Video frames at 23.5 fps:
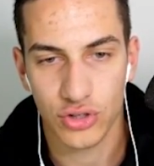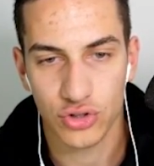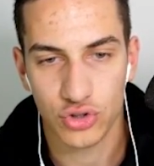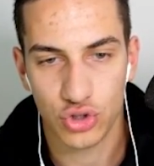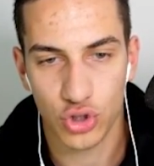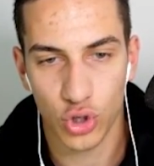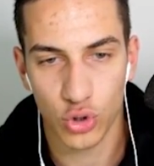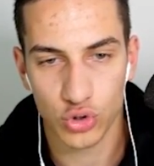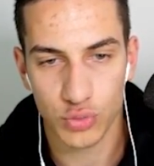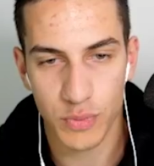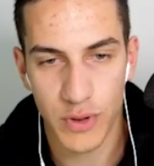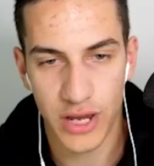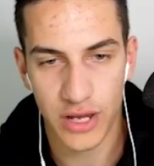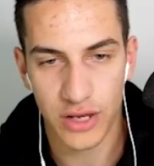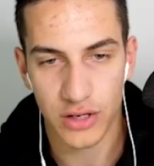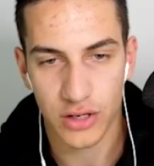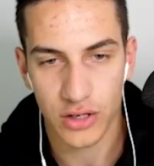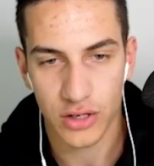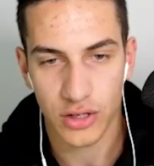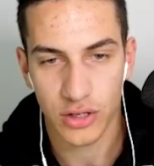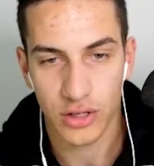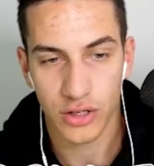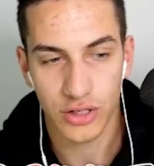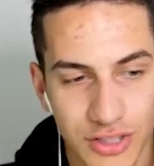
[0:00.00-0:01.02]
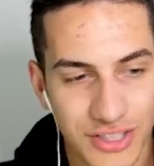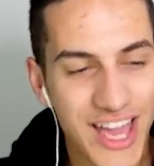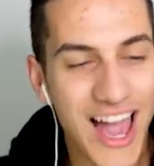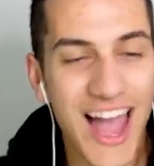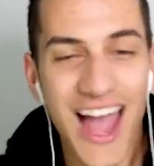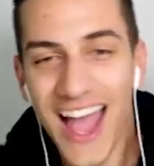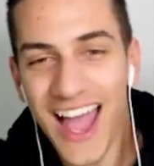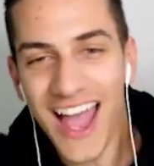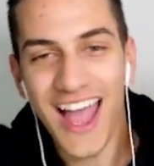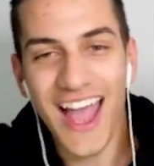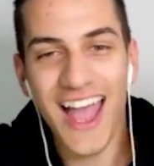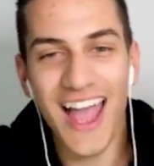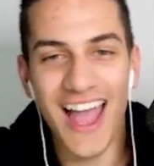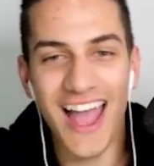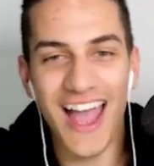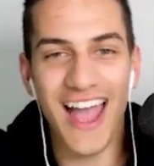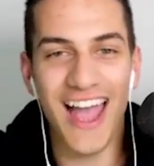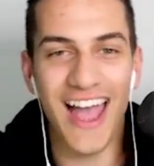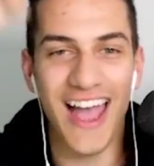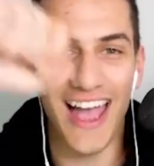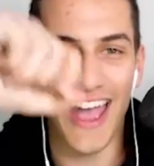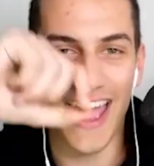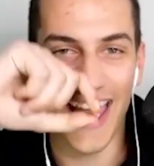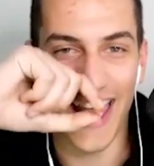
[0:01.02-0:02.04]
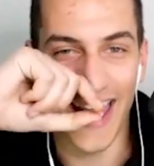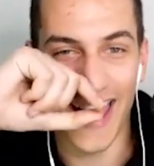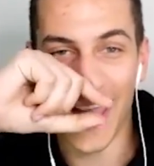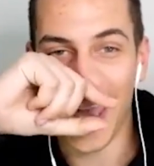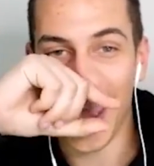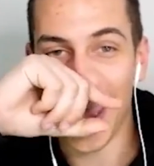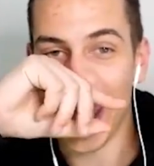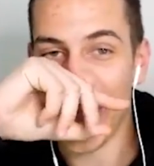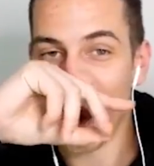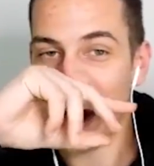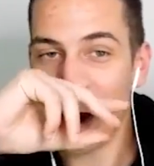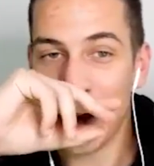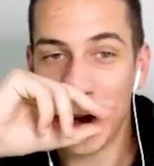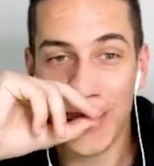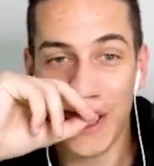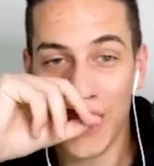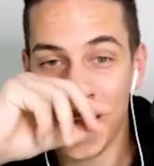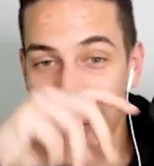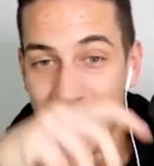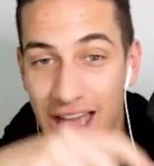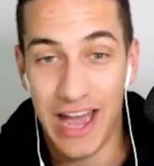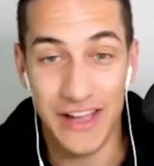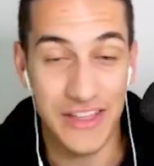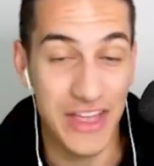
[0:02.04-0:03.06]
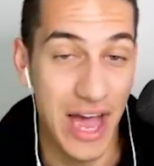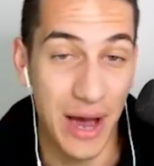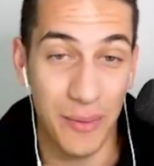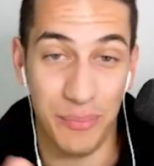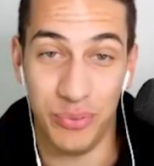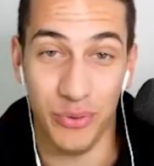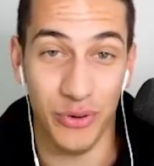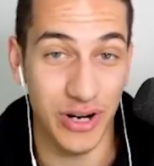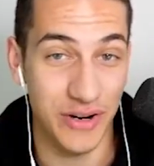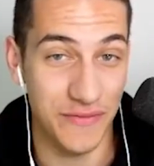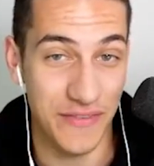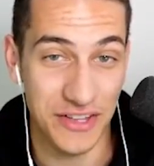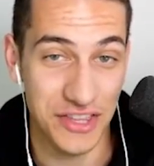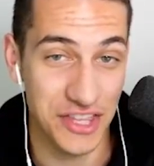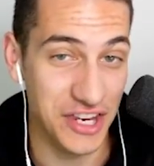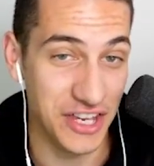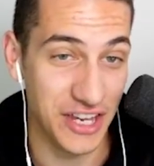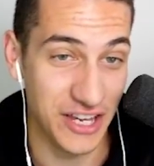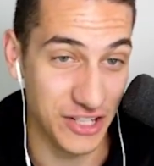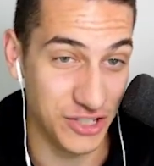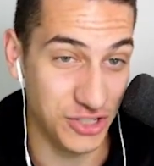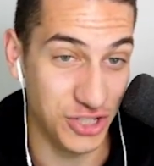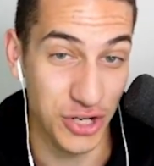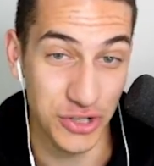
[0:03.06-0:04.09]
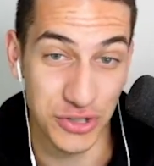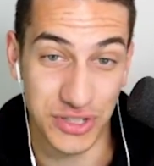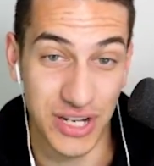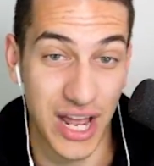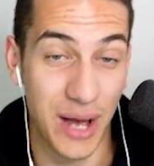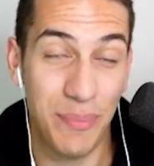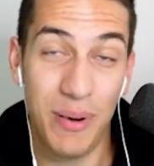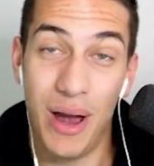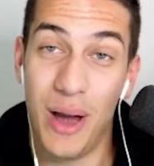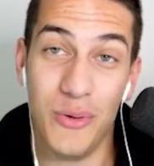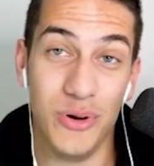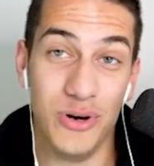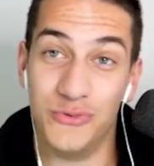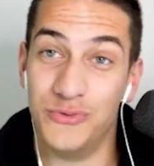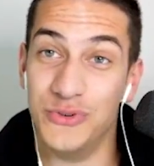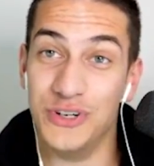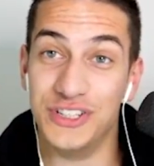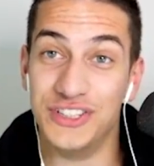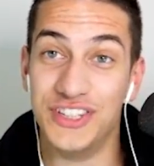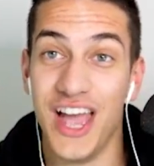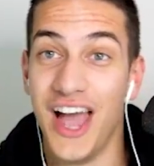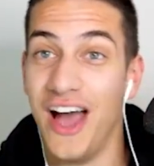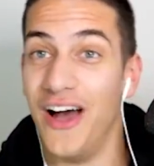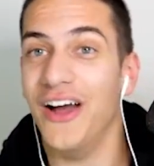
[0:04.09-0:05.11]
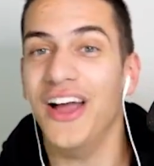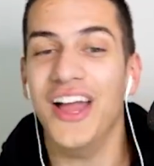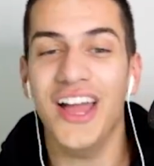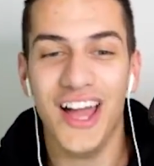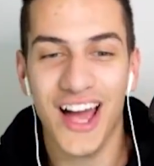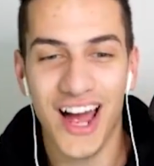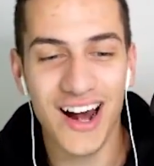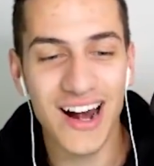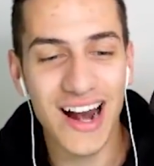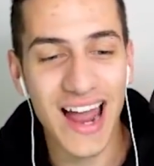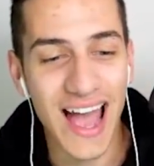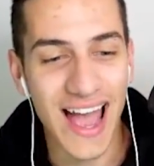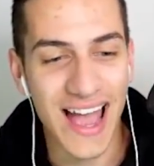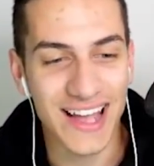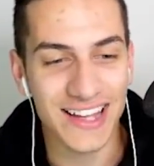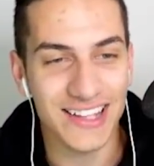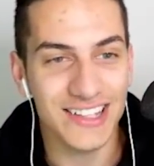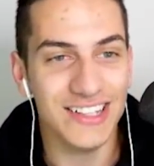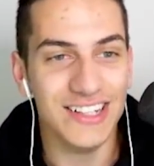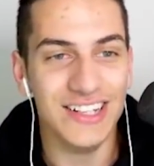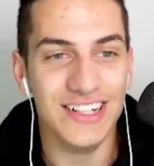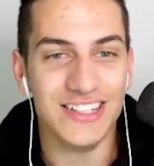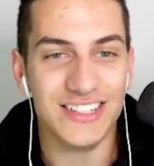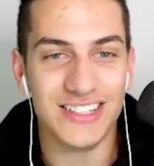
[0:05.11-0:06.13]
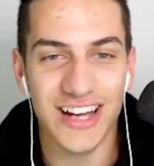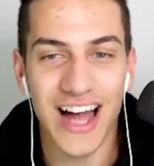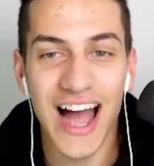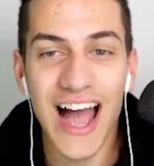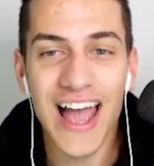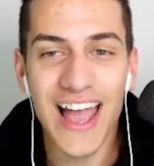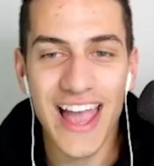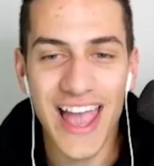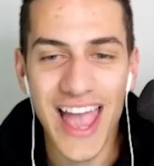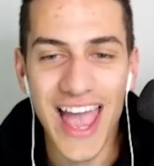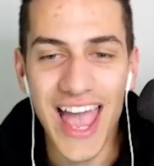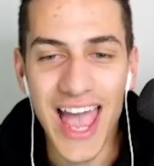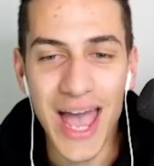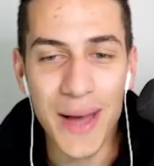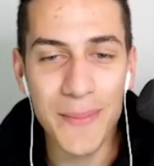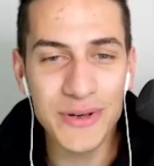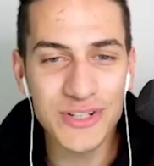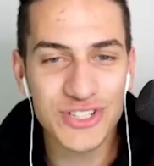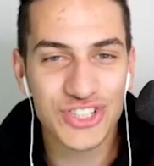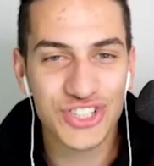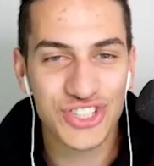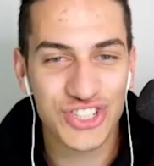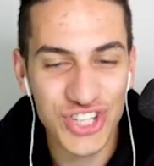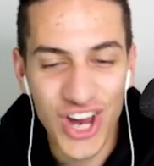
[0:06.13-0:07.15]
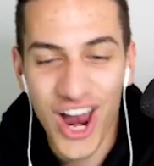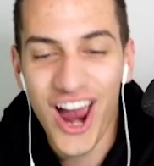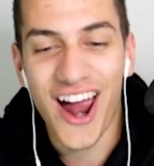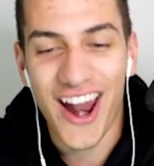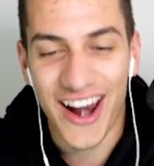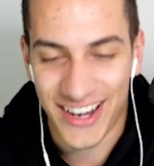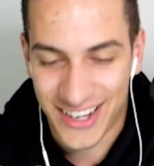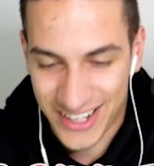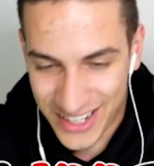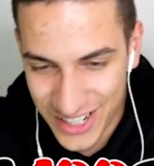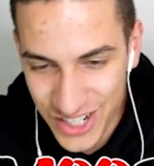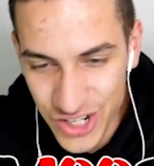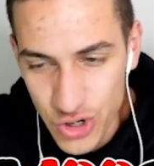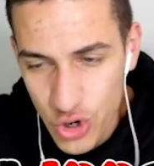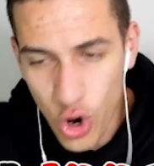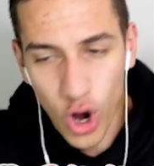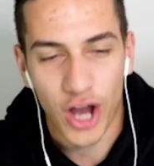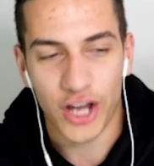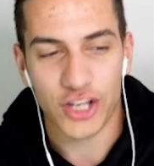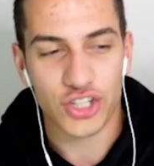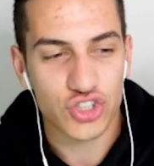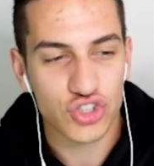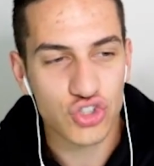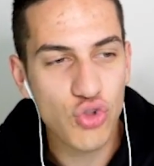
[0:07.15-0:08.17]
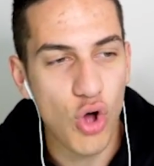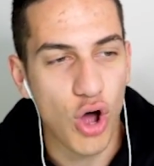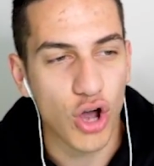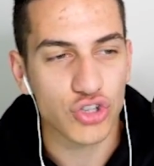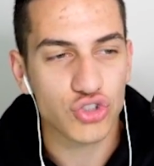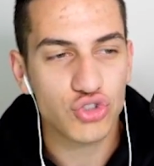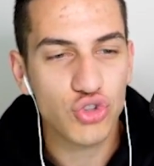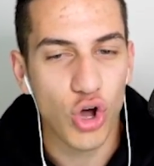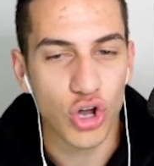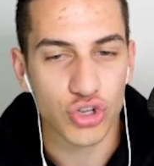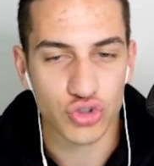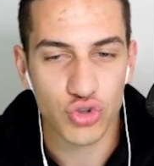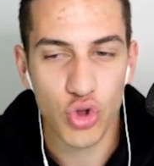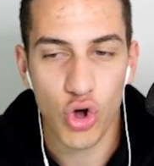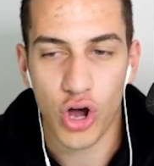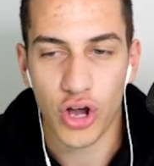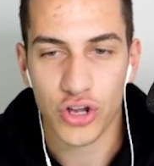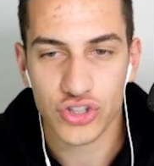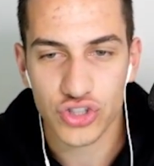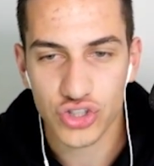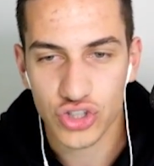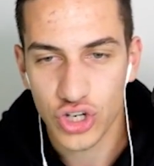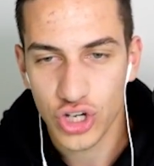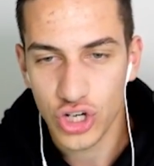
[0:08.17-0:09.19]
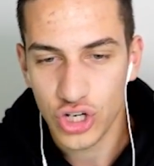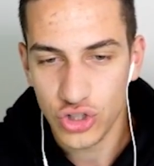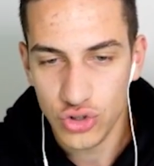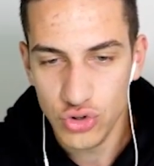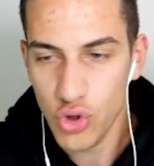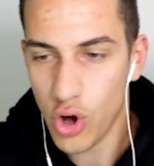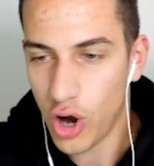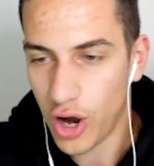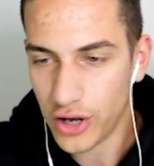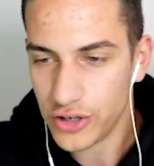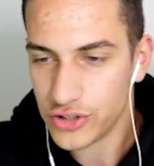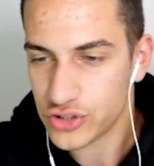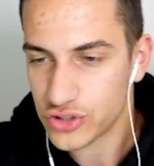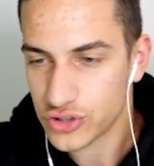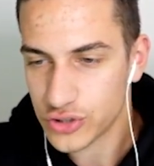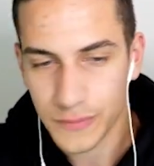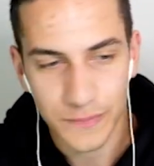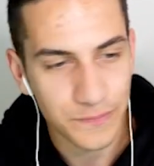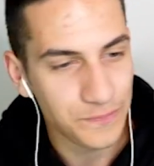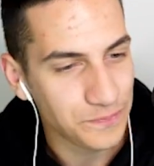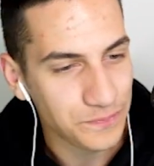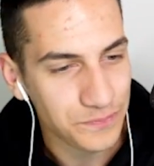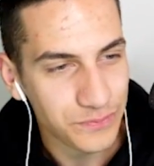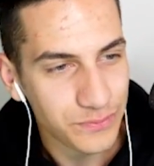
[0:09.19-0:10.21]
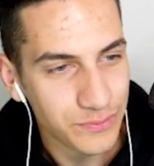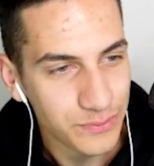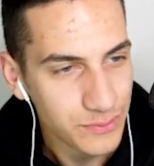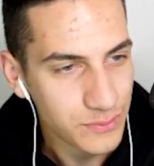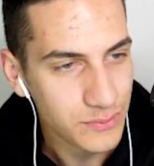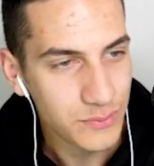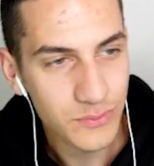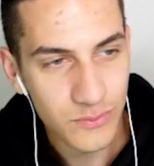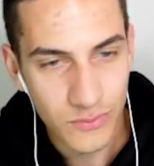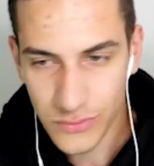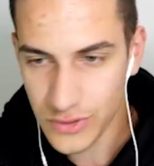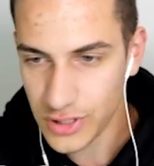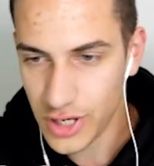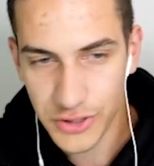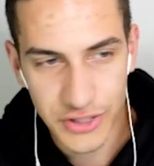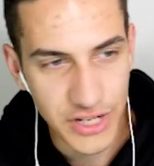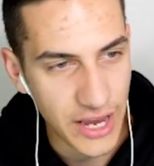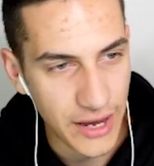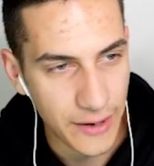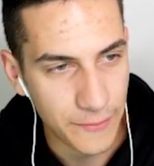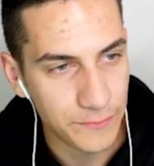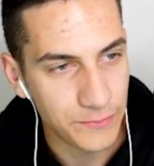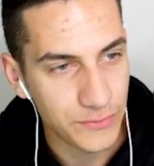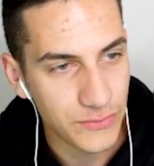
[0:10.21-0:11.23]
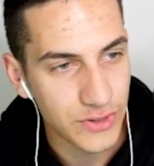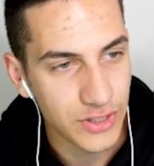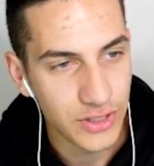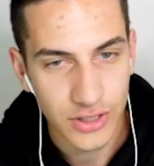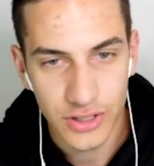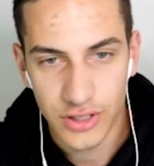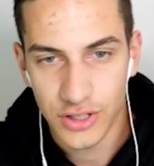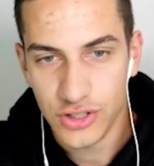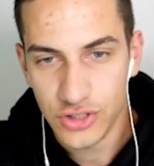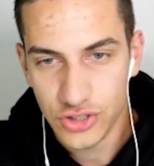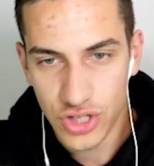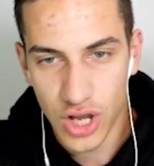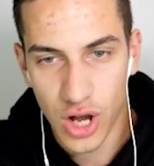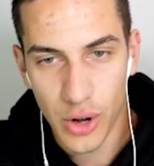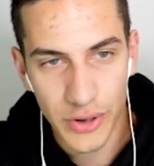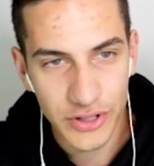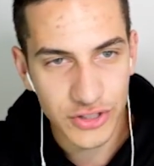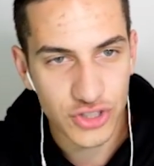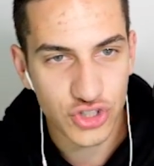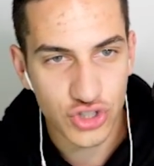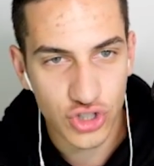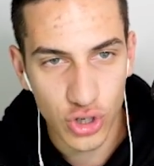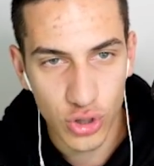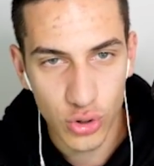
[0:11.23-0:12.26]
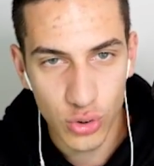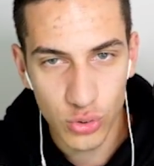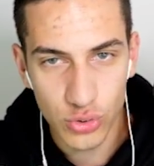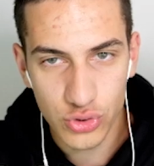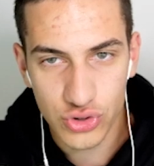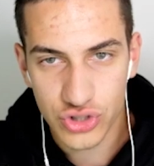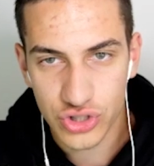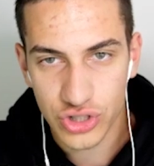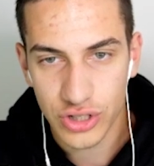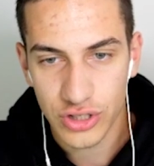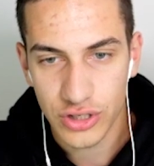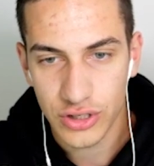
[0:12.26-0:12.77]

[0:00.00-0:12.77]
Choose me. Yeah. At that point, if I didn't get chosen, I probably would have freaked out. All right, so I am a shark. Nice, nice, nice, nice, nice. Okay, so let's choose.